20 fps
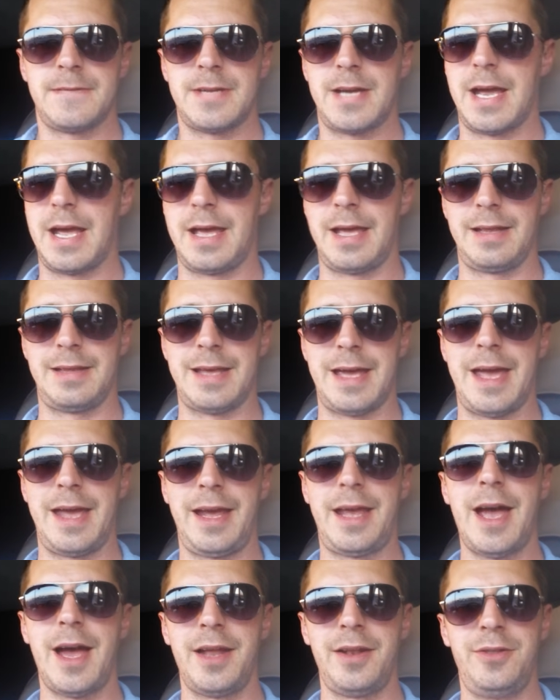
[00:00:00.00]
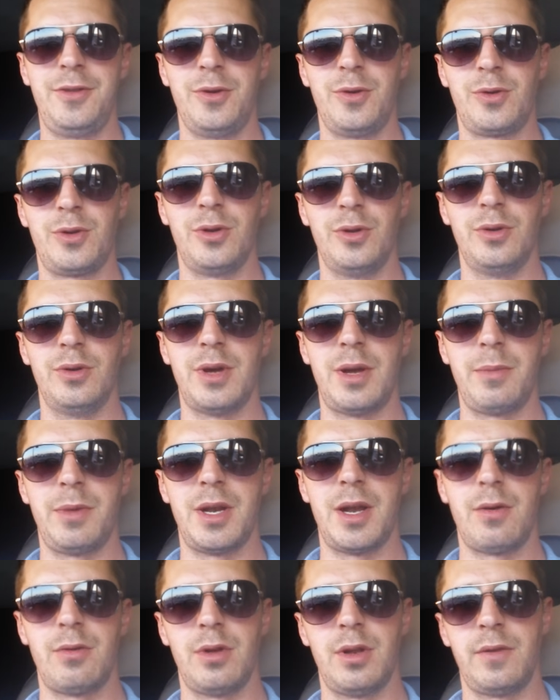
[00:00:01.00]
I got no clue.
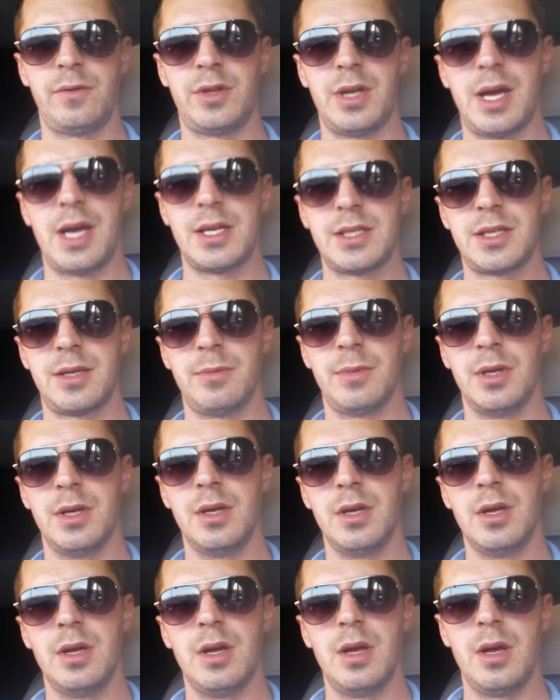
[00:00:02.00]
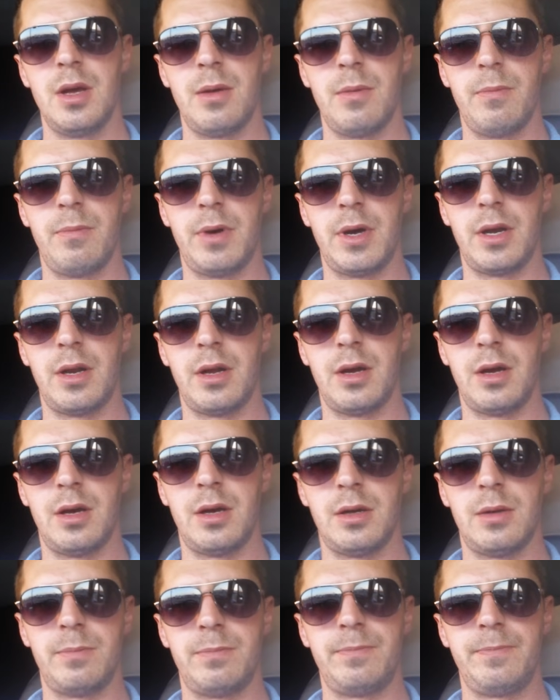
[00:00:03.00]
I would love to ask him, but
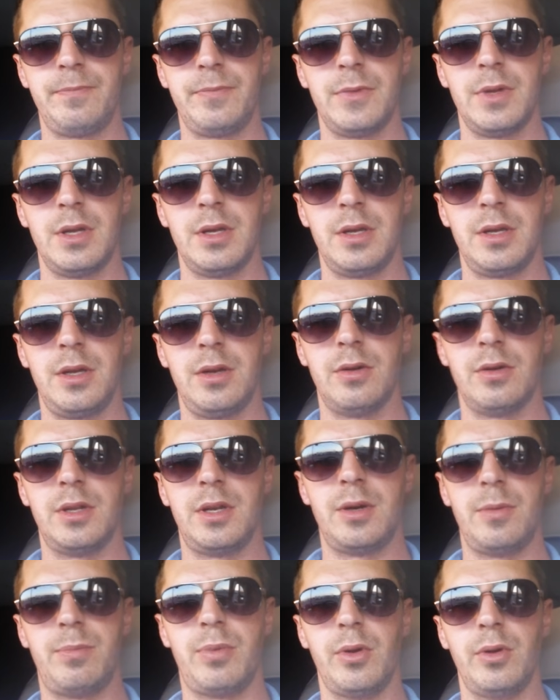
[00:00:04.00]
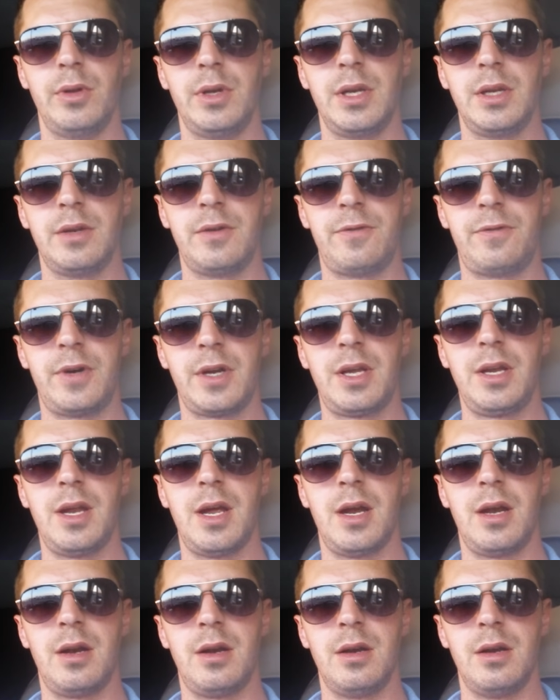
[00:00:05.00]
they're polluting the freaking
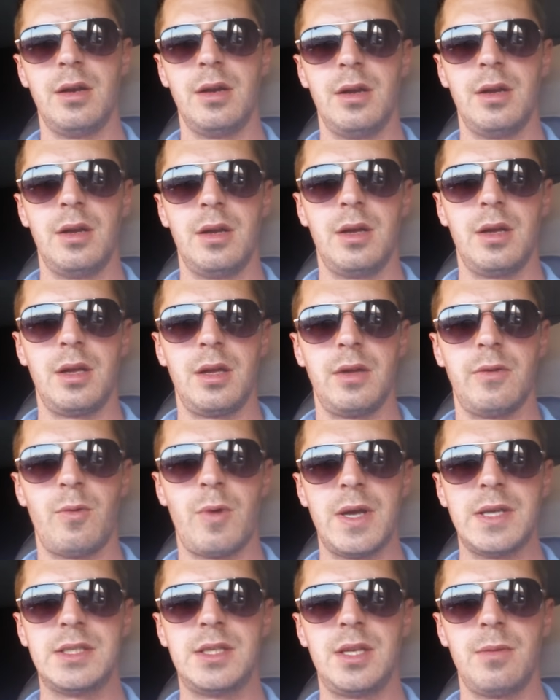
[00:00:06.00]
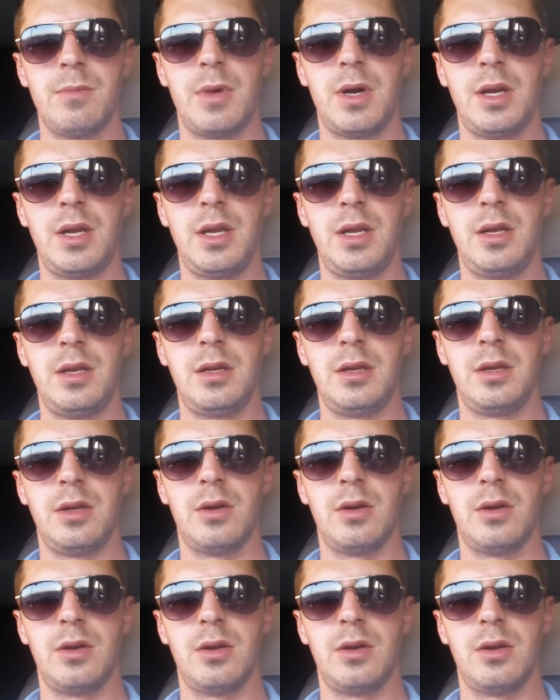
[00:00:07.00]
air, wasting money.